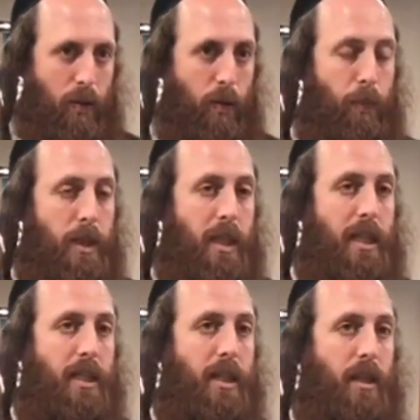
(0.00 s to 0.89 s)
to be
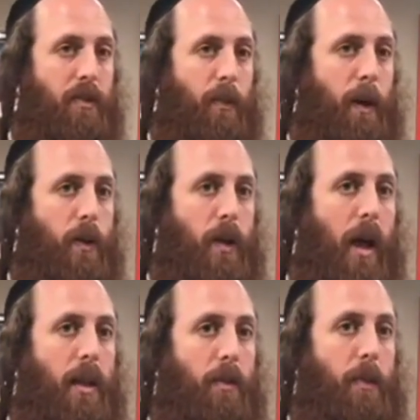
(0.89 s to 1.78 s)
sensitive about
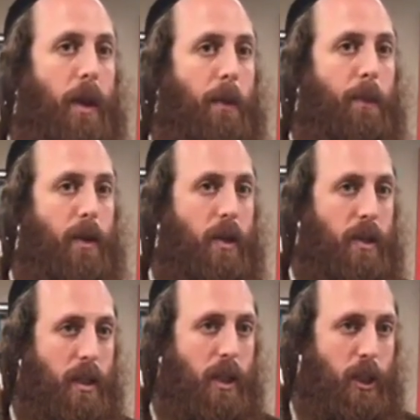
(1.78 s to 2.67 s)
other people's
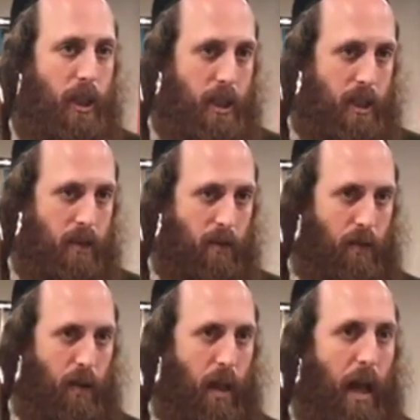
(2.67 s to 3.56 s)
conditions.
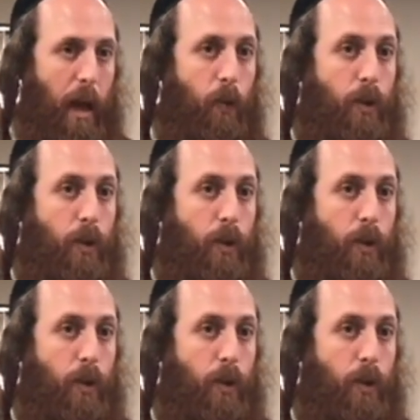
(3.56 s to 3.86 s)
I